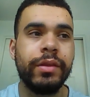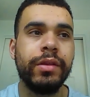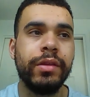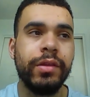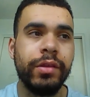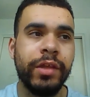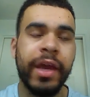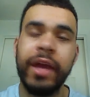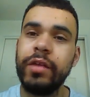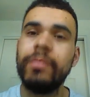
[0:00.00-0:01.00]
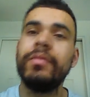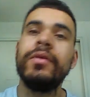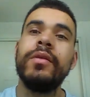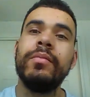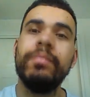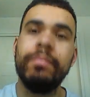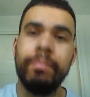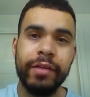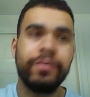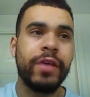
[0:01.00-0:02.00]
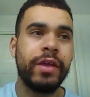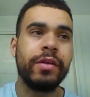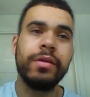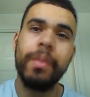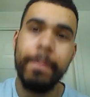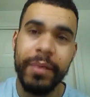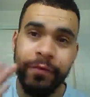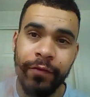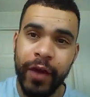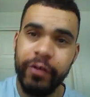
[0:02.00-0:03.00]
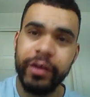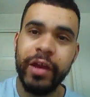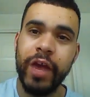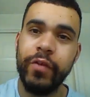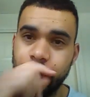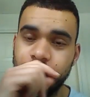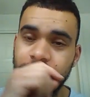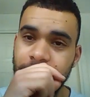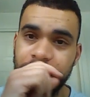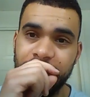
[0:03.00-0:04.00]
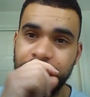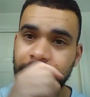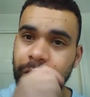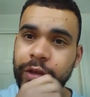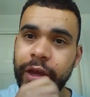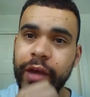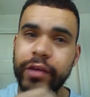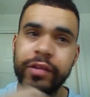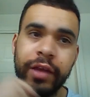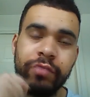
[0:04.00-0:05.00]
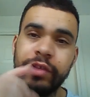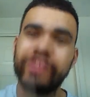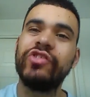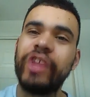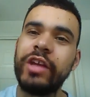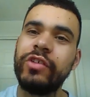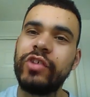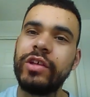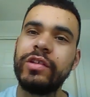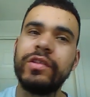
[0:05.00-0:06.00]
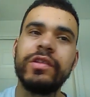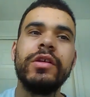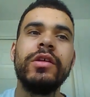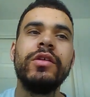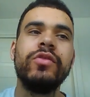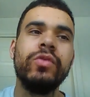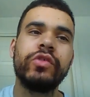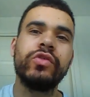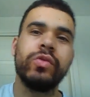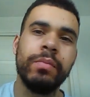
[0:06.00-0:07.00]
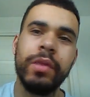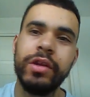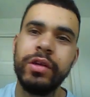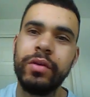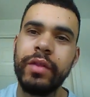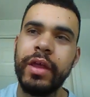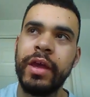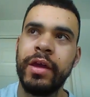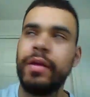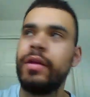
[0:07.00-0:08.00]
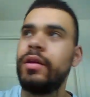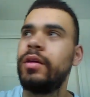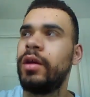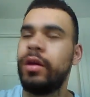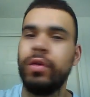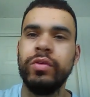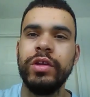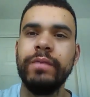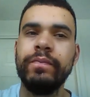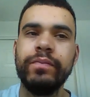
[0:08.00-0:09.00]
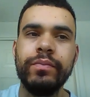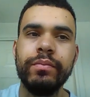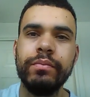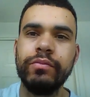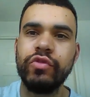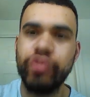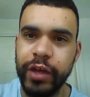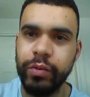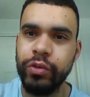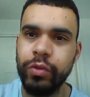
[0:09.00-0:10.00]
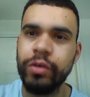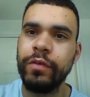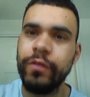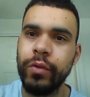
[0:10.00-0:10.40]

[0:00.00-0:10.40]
yeah, main thing: be very careful with Poloniex and exchanges. Do not store your money on there. Only trade what you can afford